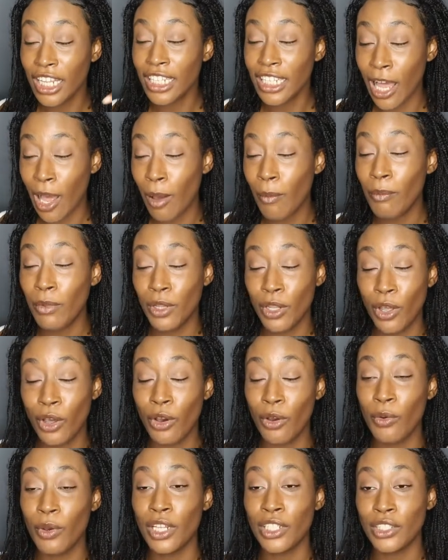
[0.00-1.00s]
down
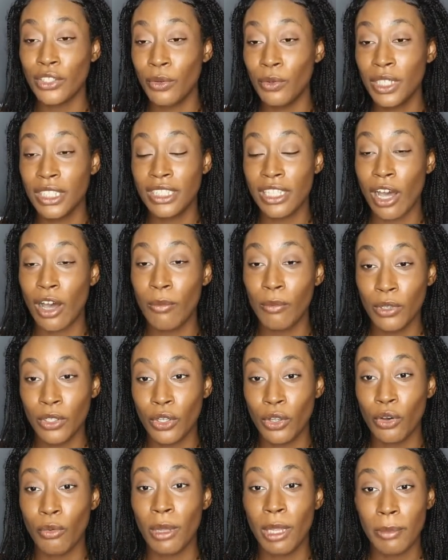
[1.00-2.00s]
below, it's always down
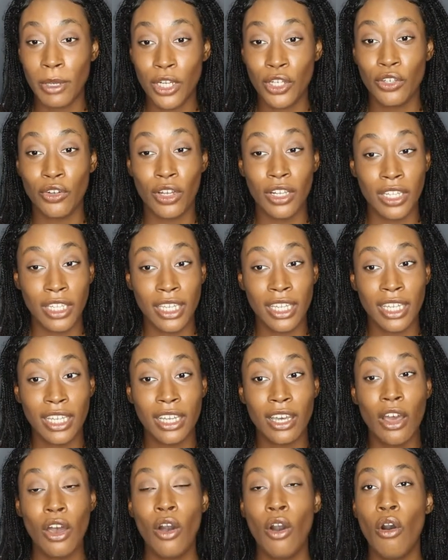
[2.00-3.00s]
below my Patreon
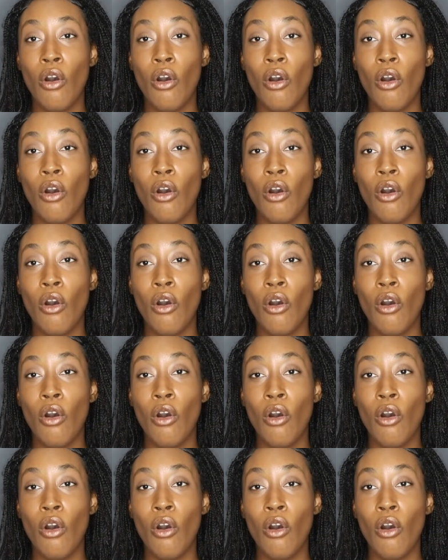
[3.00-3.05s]
link,